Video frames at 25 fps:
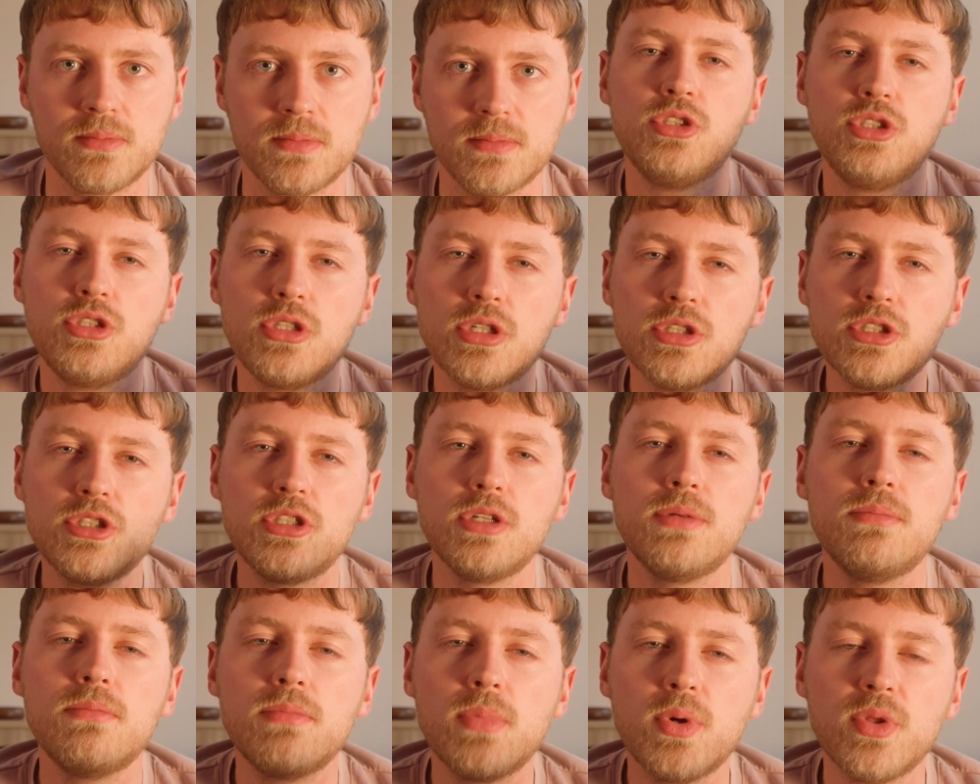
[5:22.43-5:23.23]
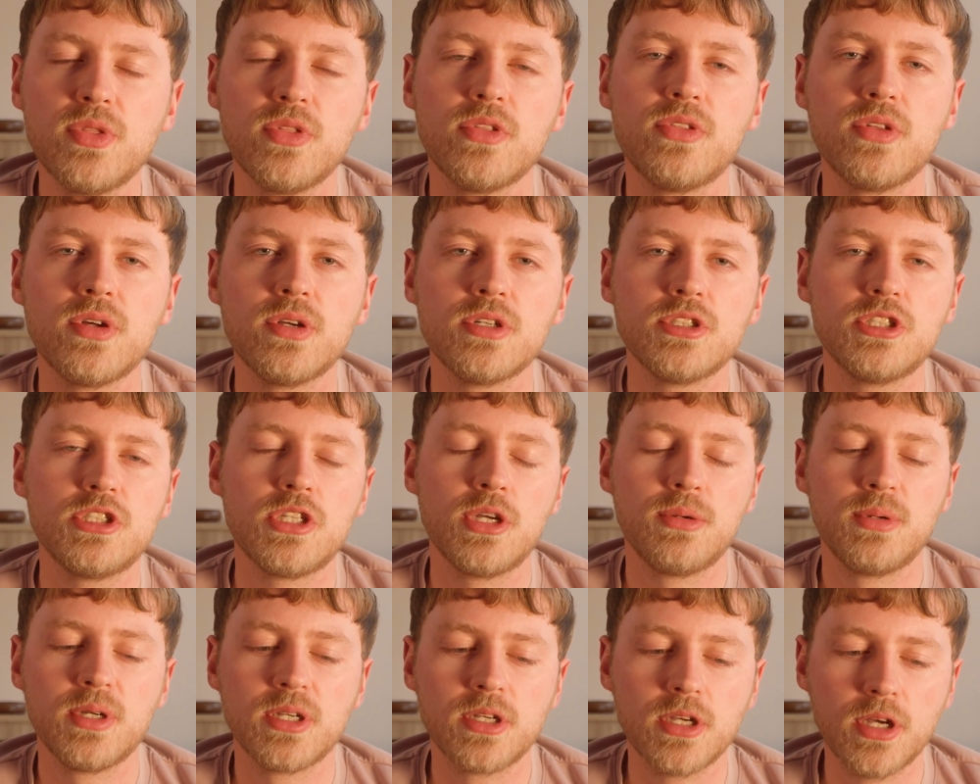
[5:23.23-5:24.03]
Just a month or
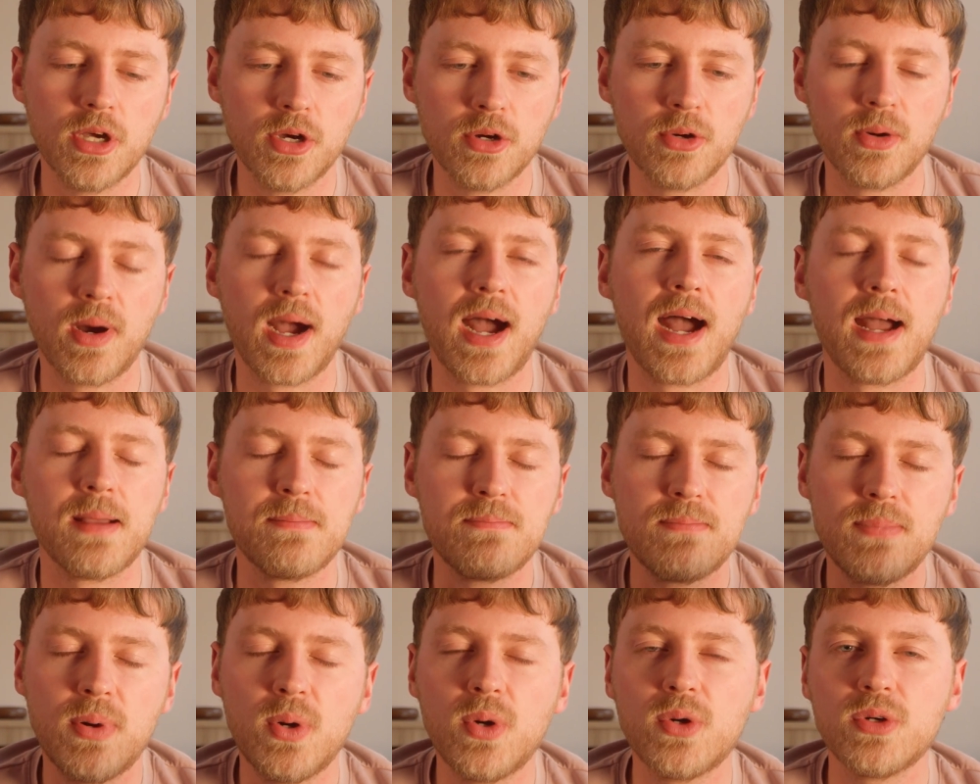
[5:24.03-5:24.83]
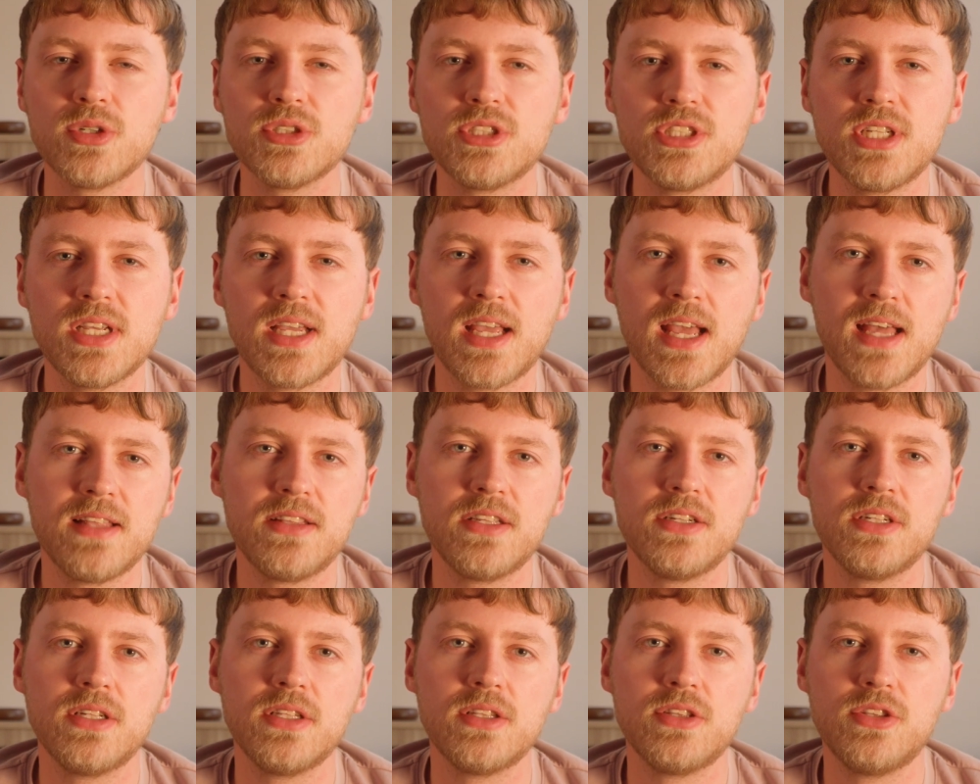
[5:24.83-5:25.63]
so ago, I put
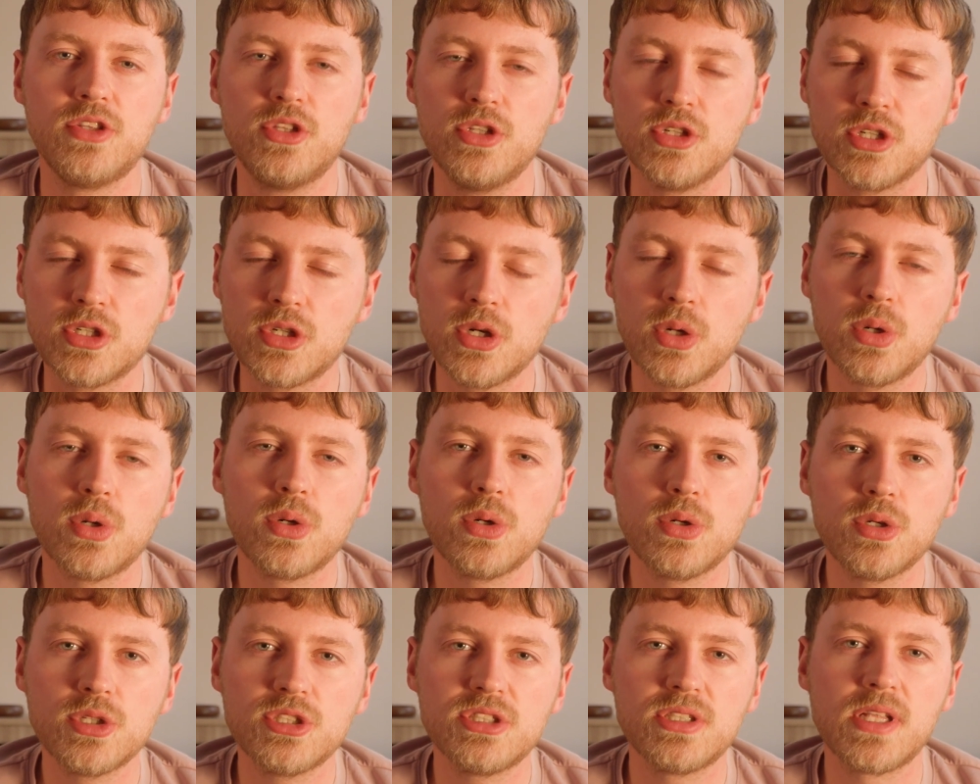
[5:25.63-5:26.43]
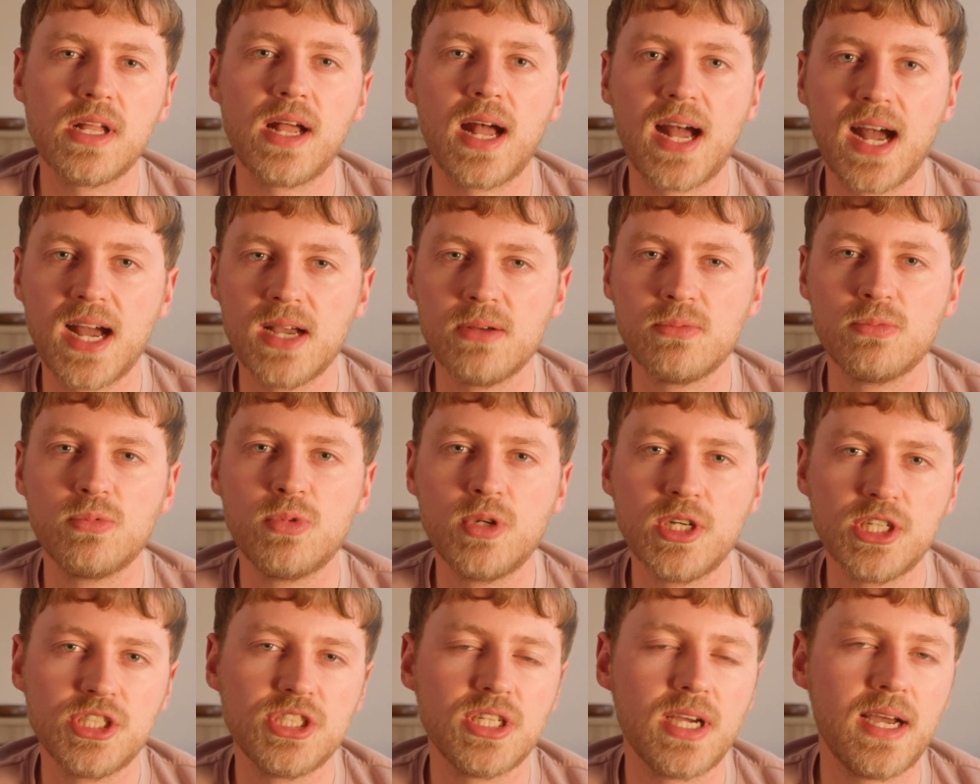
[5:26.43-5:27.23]
together the course that I
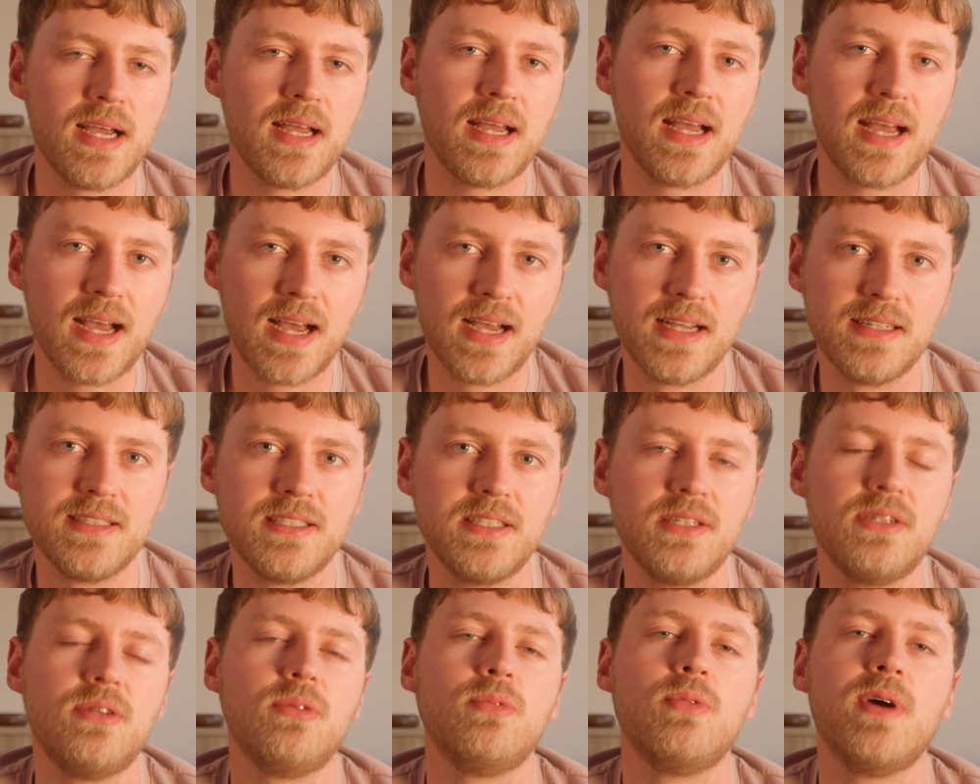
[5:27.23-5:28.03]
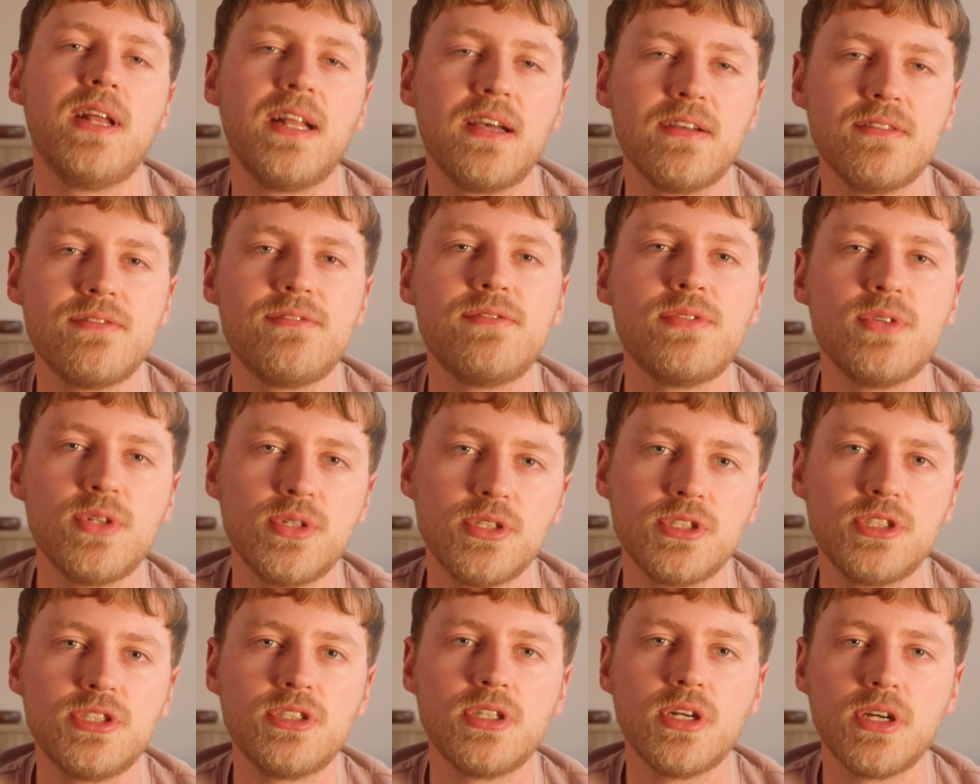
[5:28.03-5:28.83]
wish I had when I
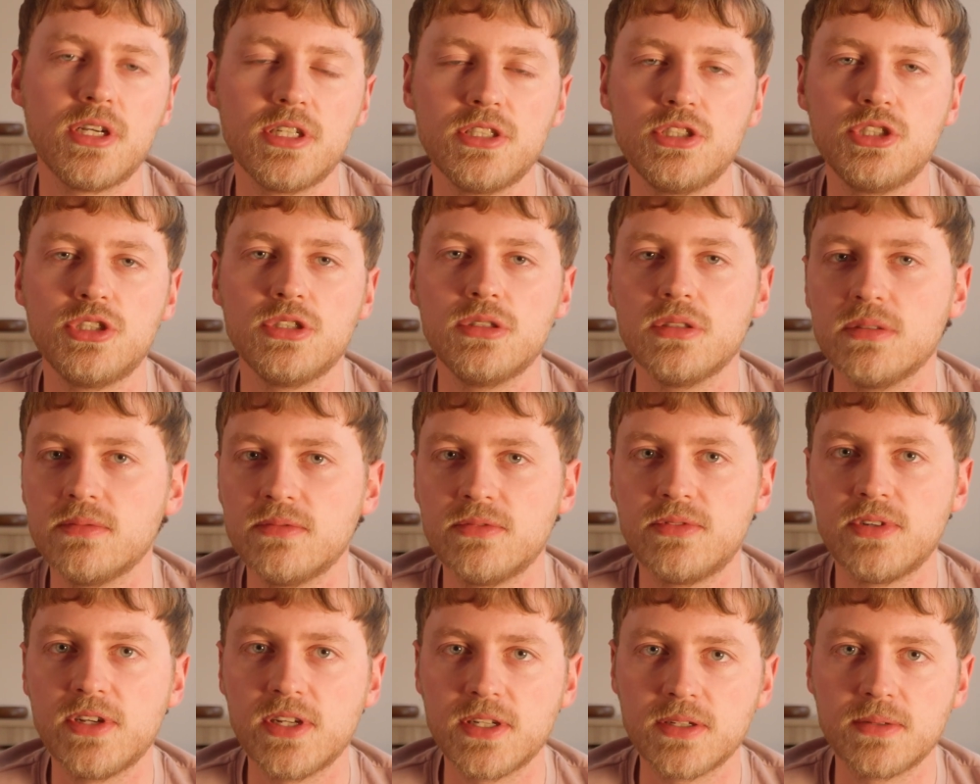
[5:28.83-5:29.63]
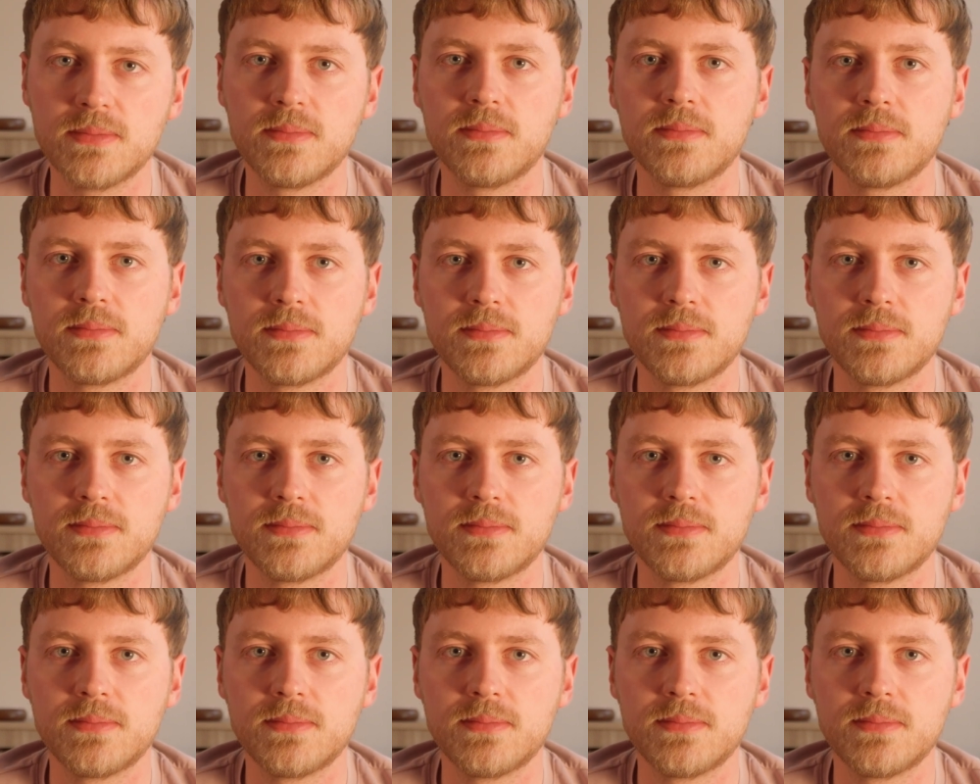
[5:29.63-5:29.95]
first started shooting film.